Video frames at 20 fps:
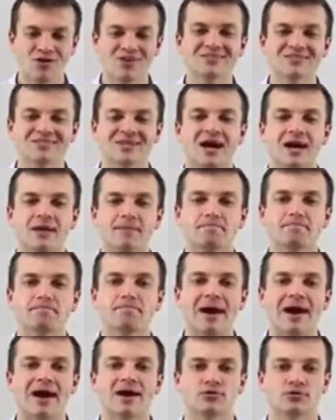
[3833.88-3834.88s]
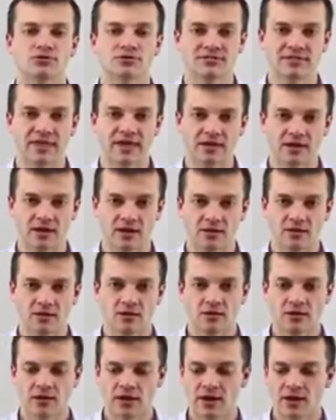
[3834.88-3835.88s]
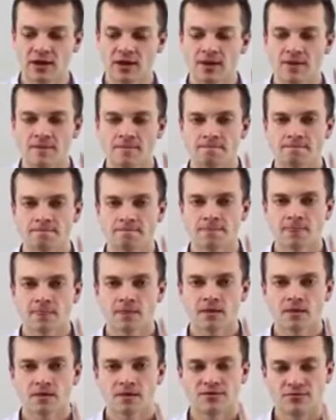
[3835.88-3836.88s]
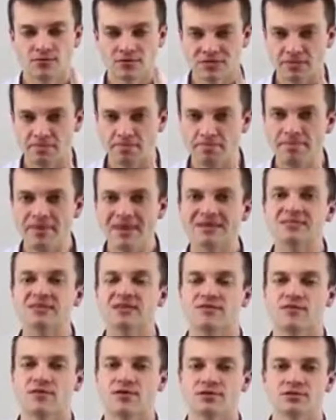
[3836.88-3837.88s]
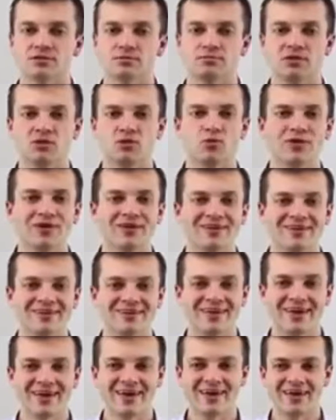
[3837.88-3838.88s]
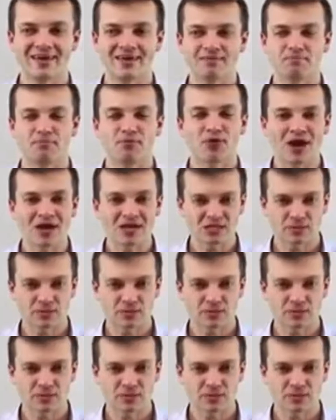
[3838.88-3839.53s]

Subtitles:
Real-time buyer's data, okay? There is a big difference between a